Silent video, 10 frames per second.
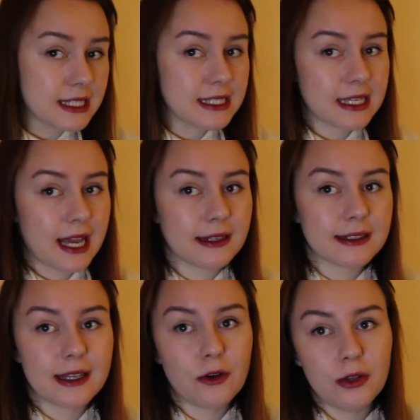These are kind of
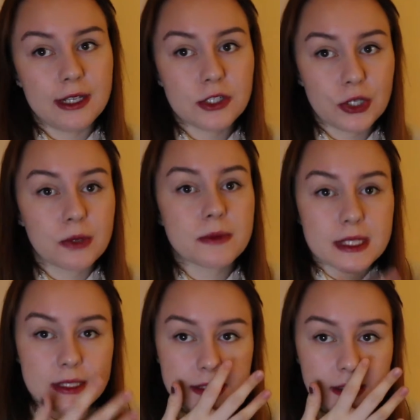like all in tubs
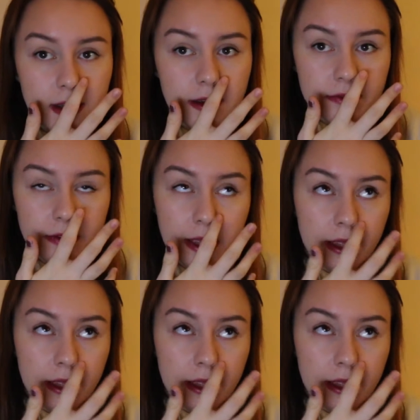and stuff.